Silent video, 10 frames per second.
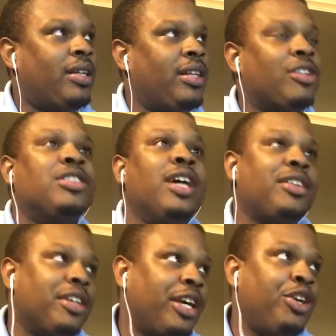there's
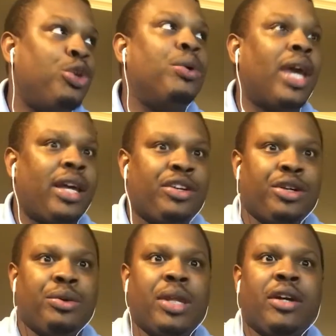nothing that you can't
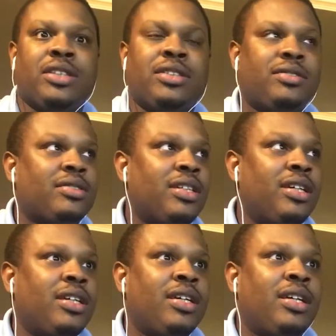do.
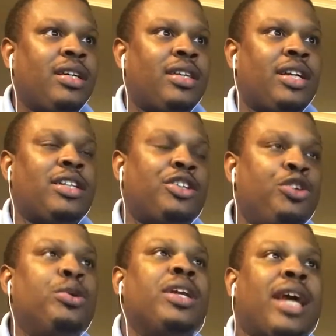
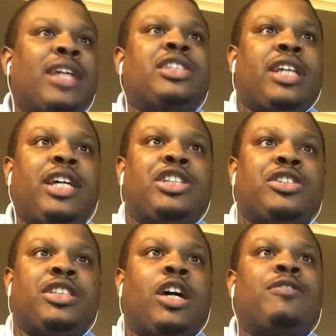You can educate
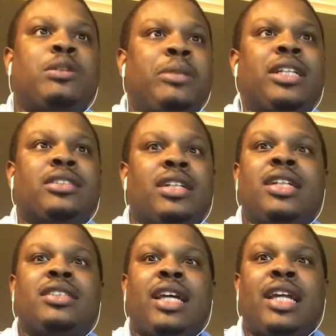yourself to be as good
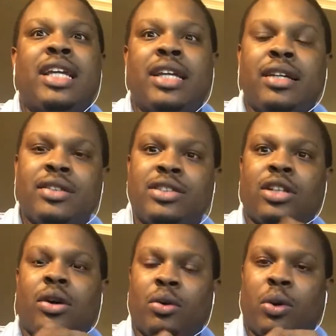as any
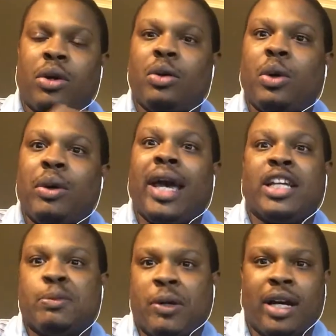quote unquote
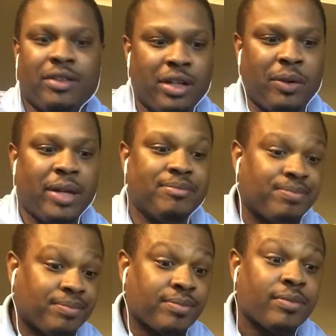expert out there, right?
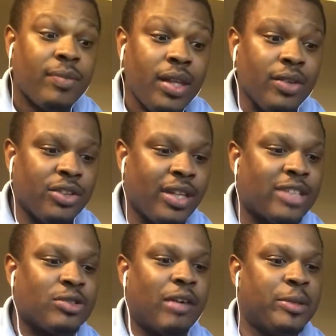So
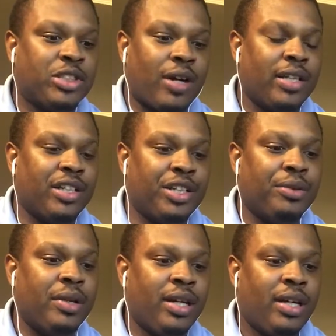that's what I've been trying to
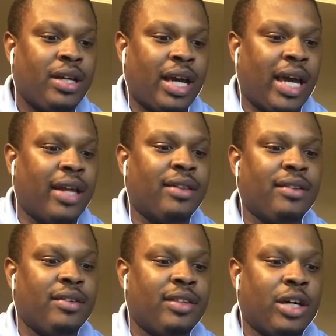do. And
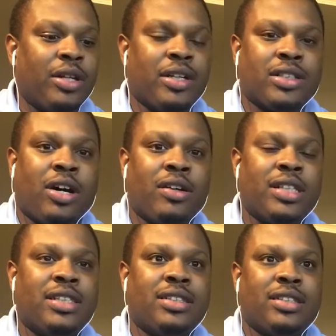though there's all
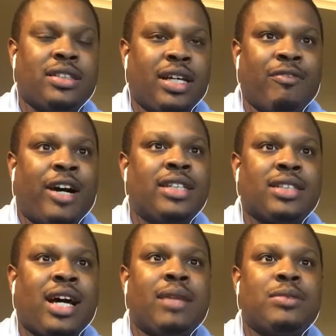these advice
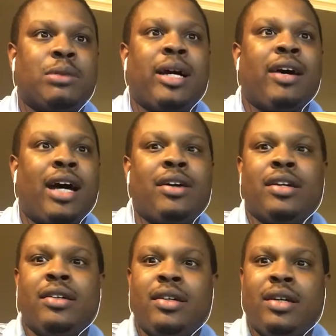columns about how
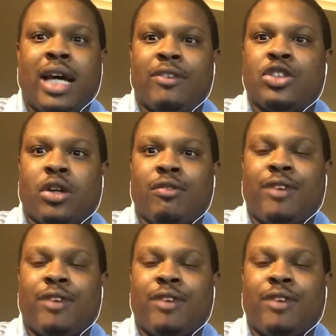to have strong